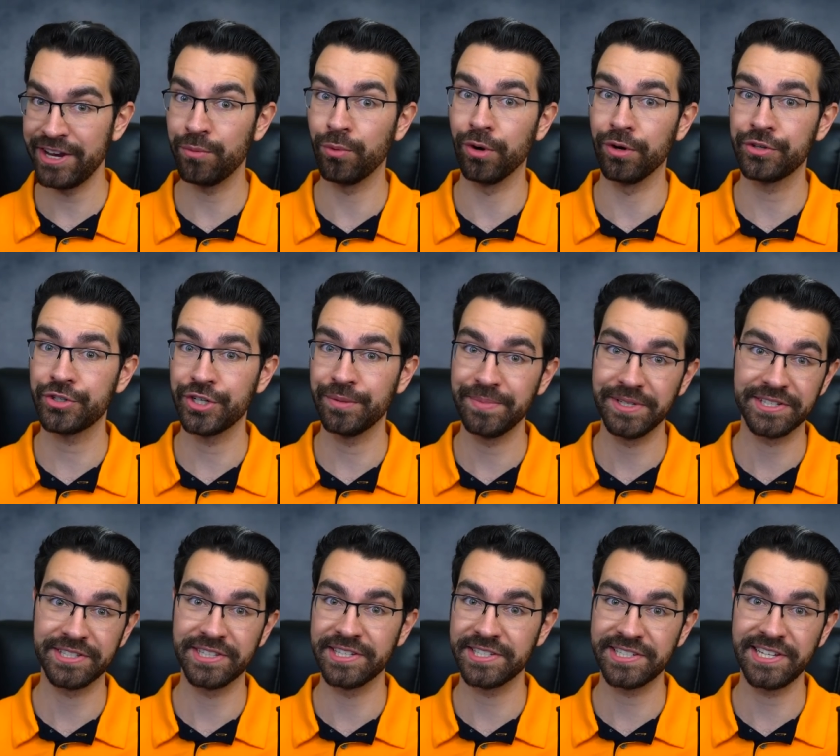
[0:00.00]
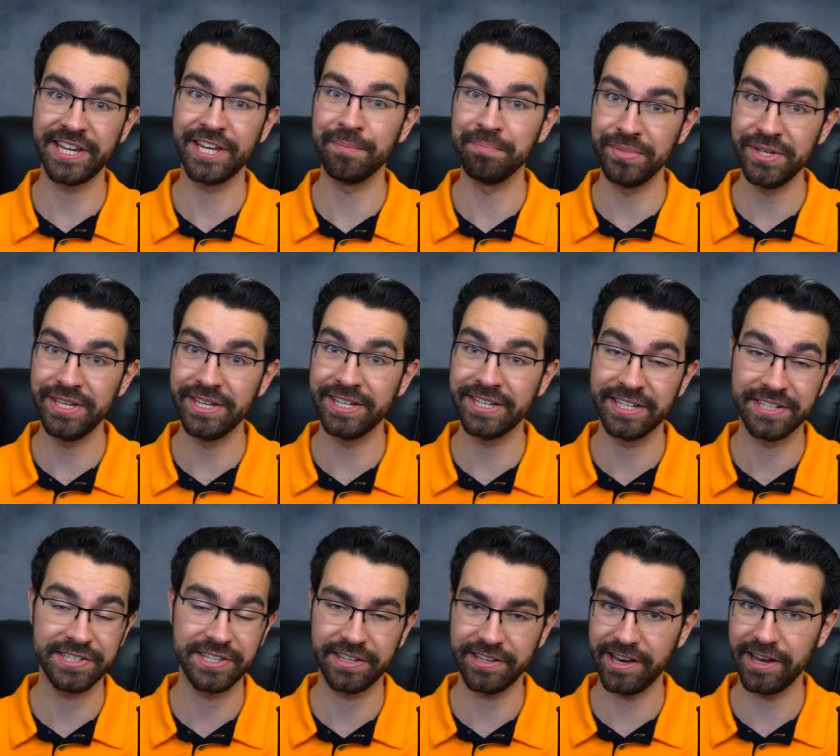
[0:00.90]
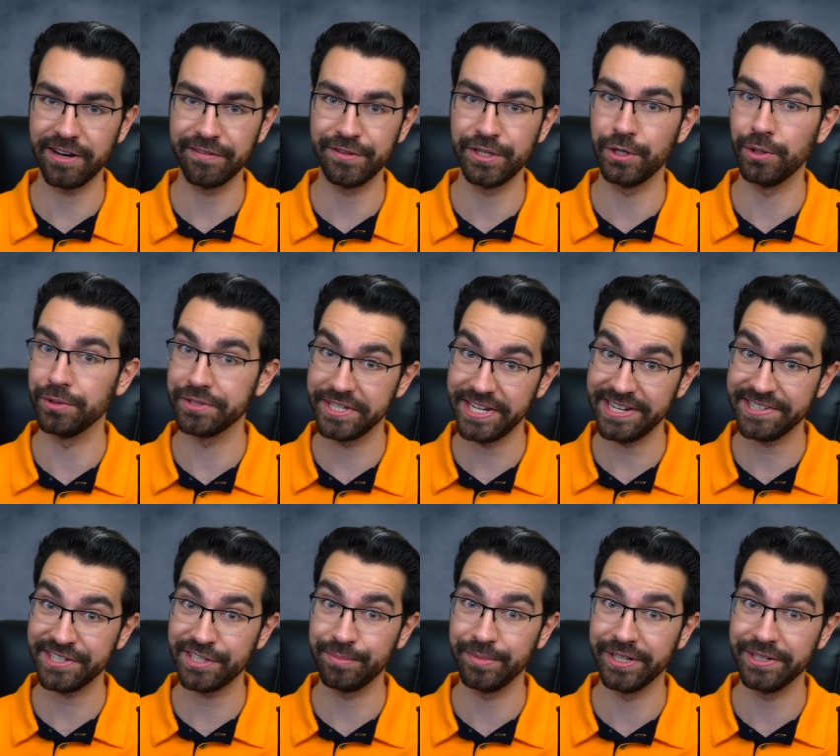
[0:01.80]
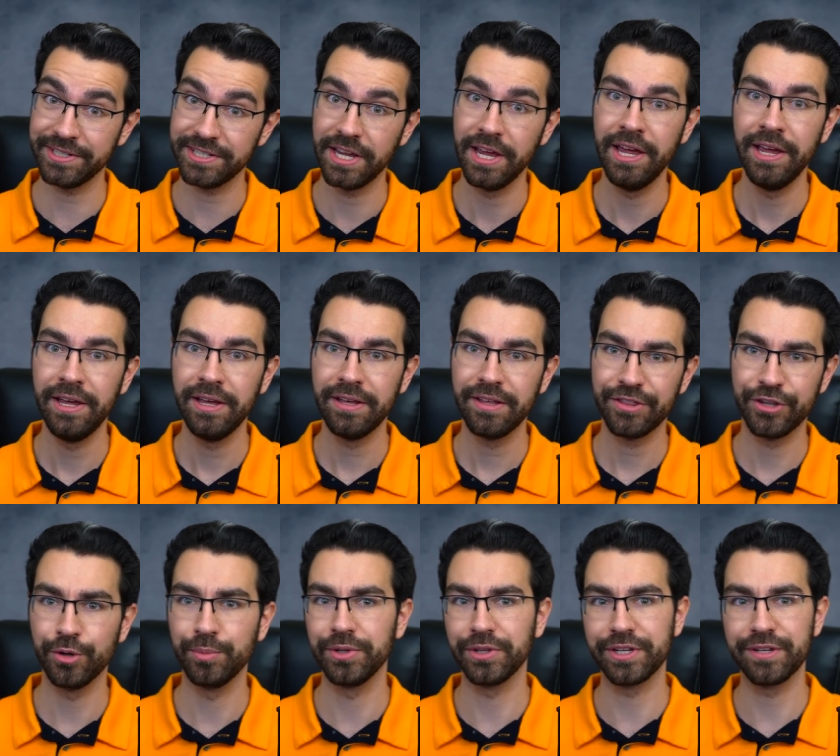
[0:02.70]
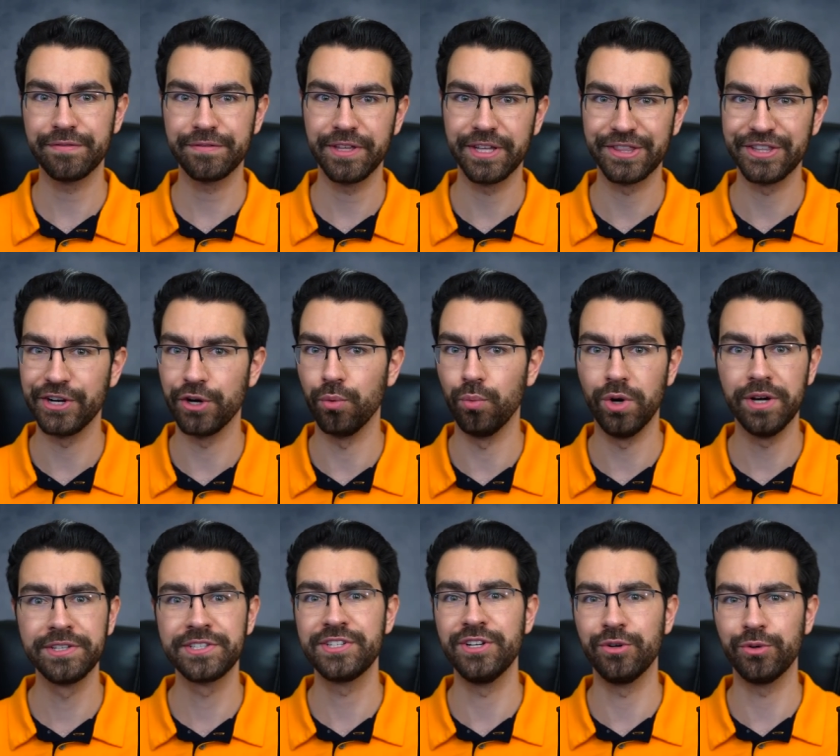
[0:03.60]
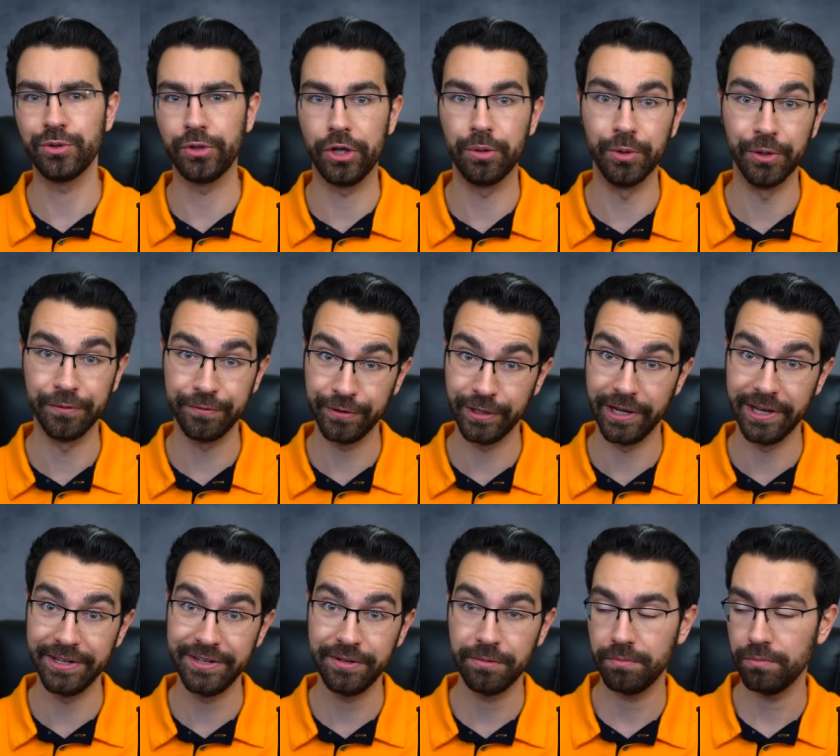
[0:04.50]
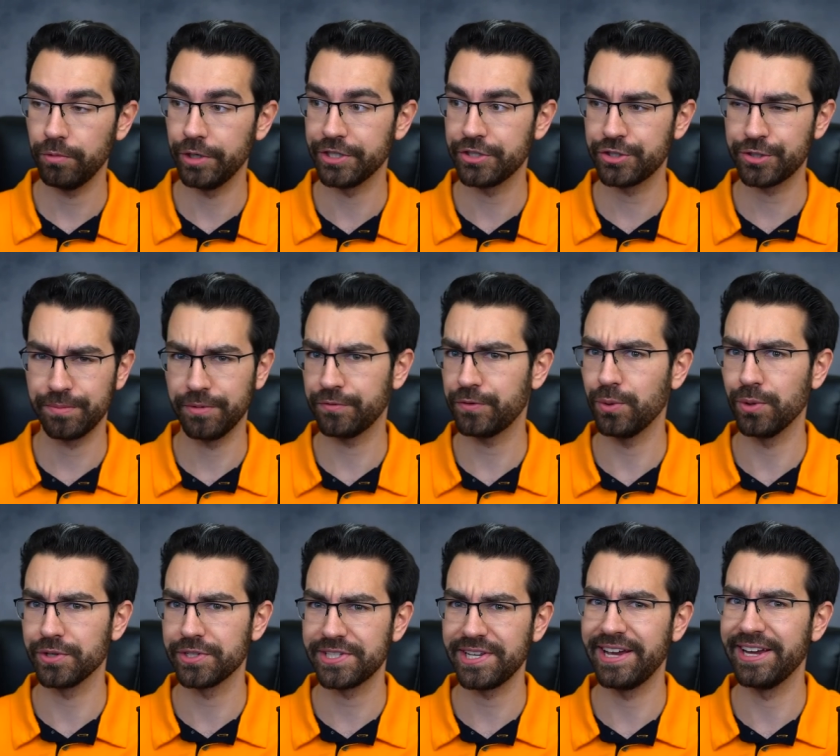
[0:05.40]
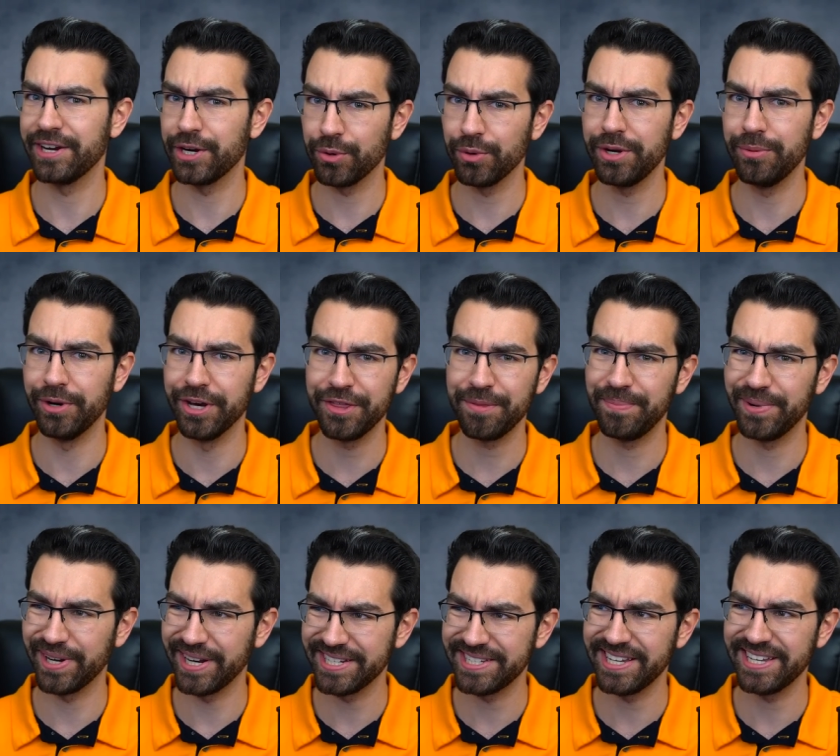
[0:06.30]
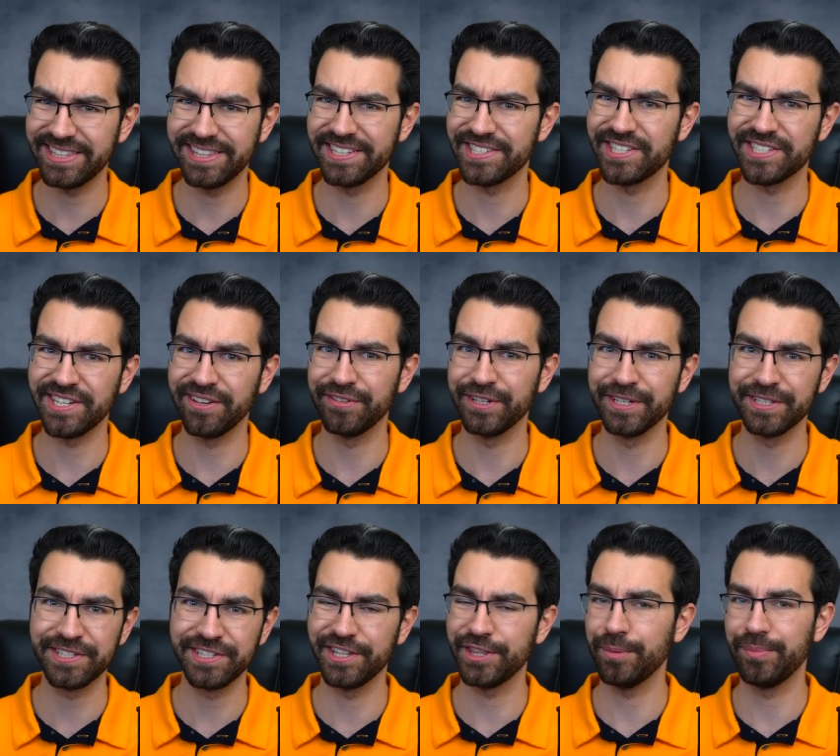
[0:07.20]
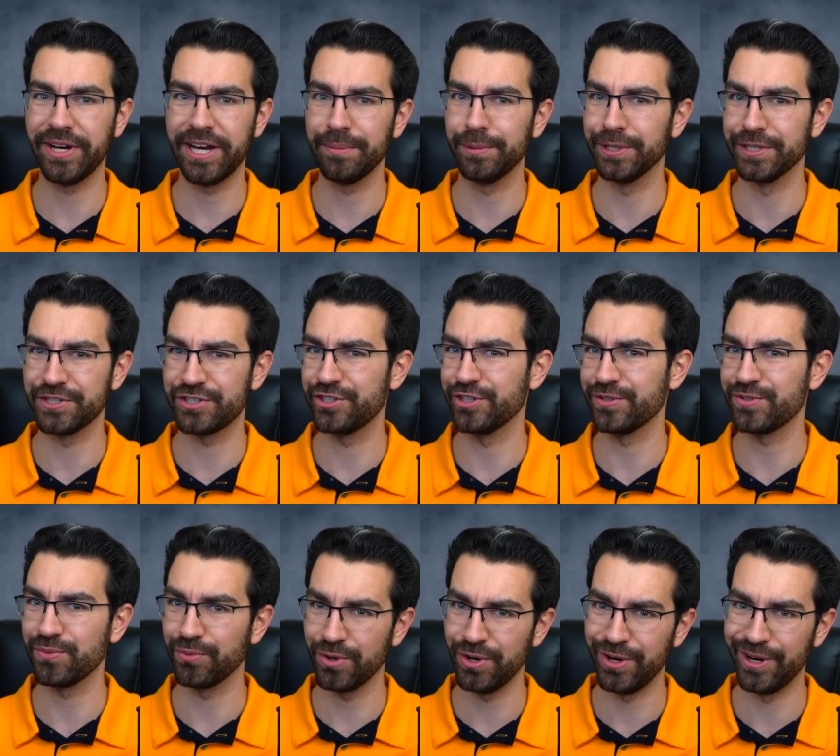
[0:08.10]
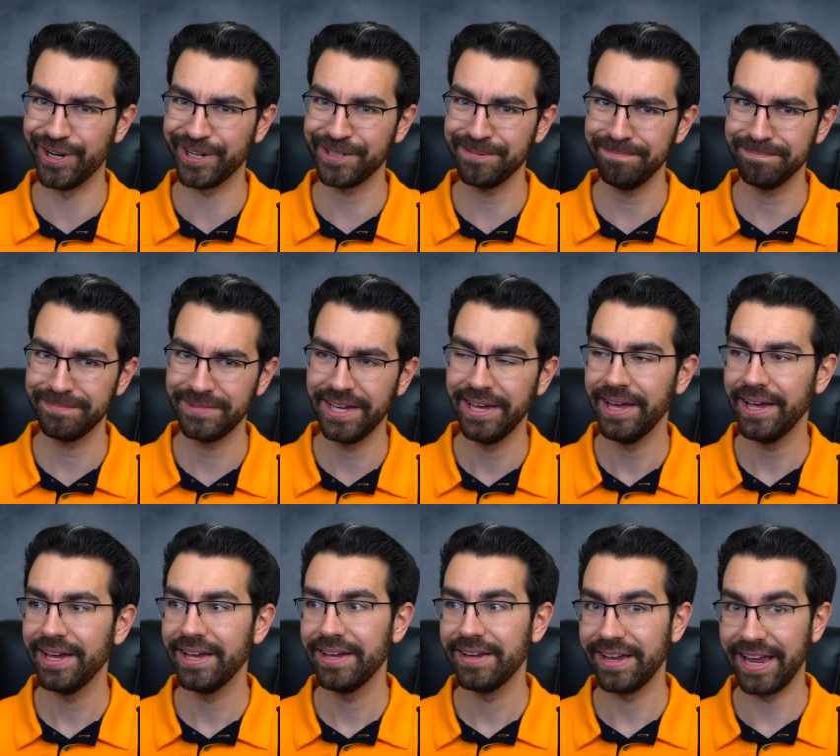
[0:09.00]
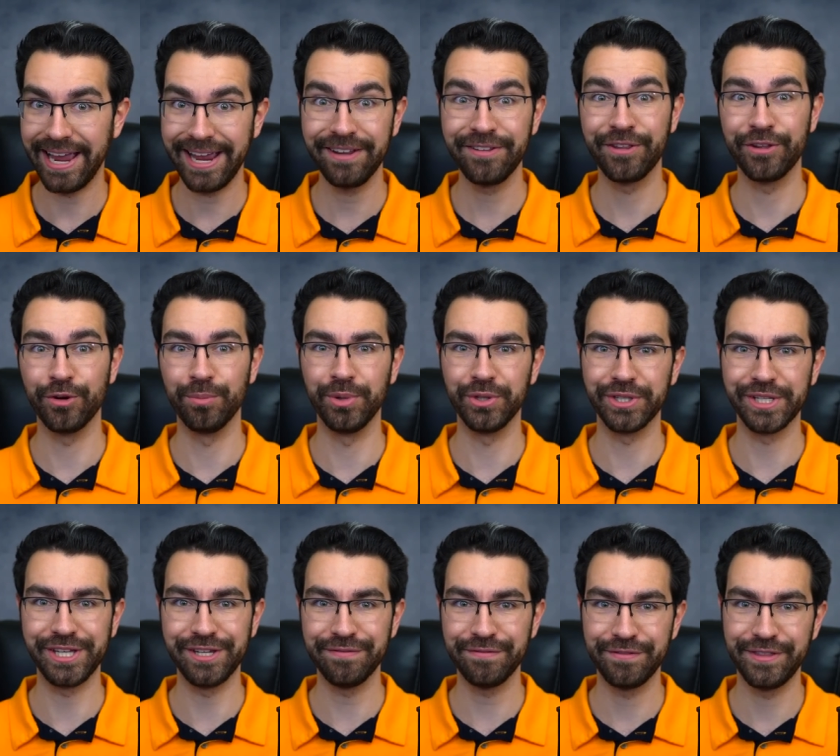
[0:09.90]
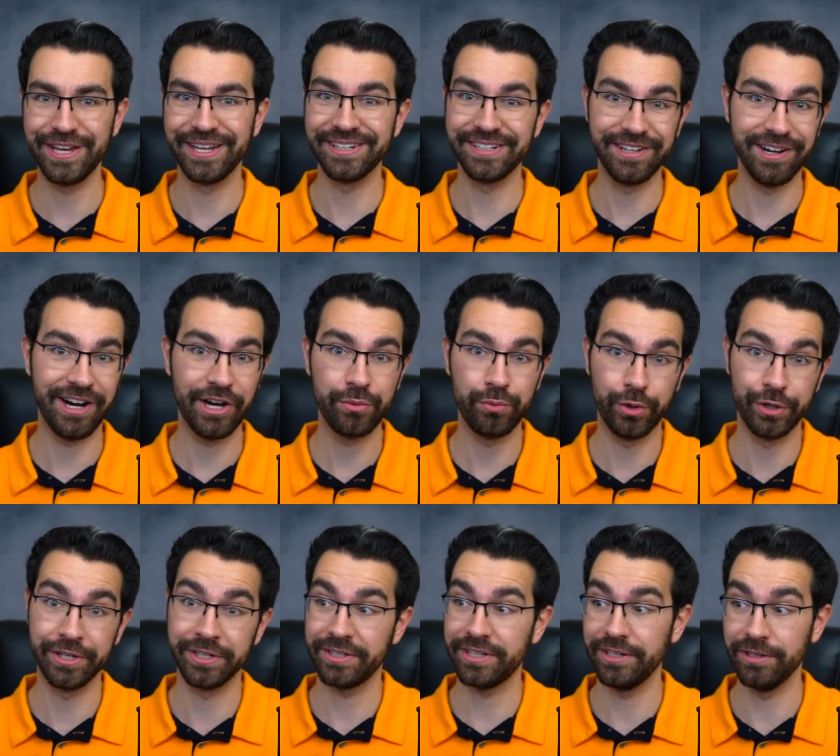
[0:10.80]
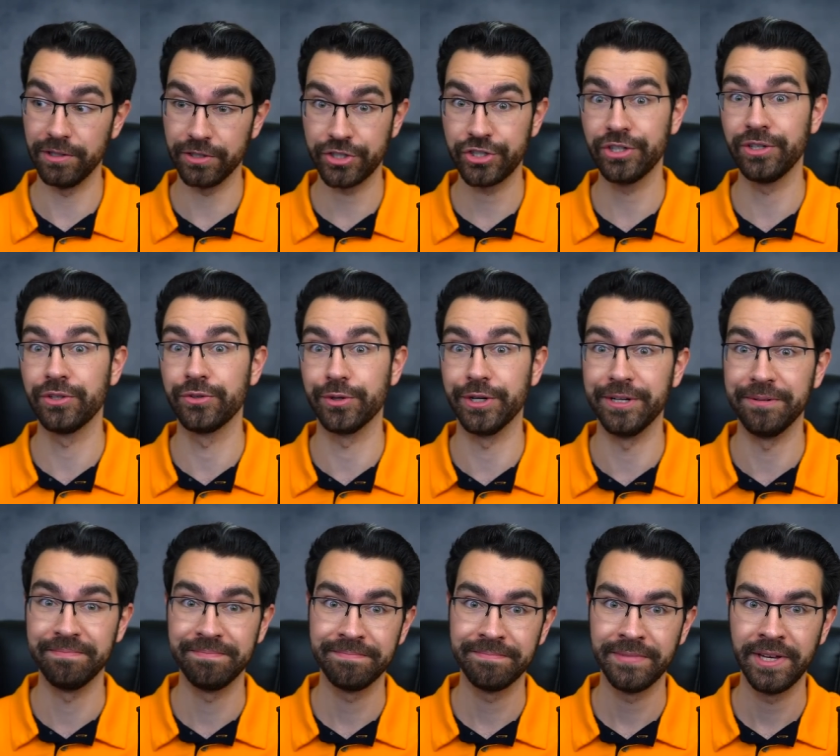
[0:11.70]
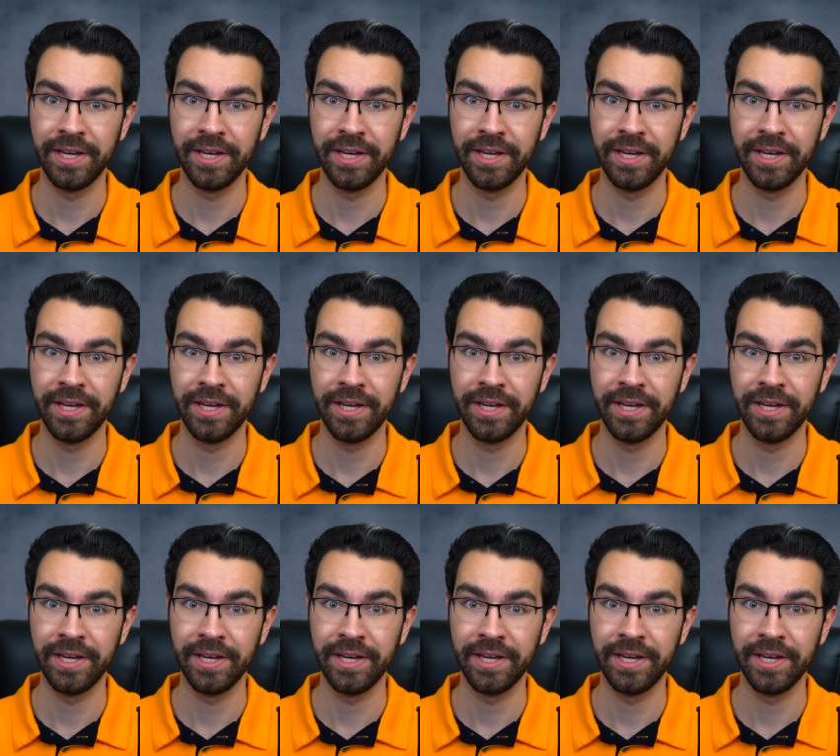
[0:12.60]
they worship is the same being as the God of the Old Testament, their belief that there was no global flood, which of course I agree with, but I take this as evidence that the Bible is just wrong, and their belief that God wouldn't kill children.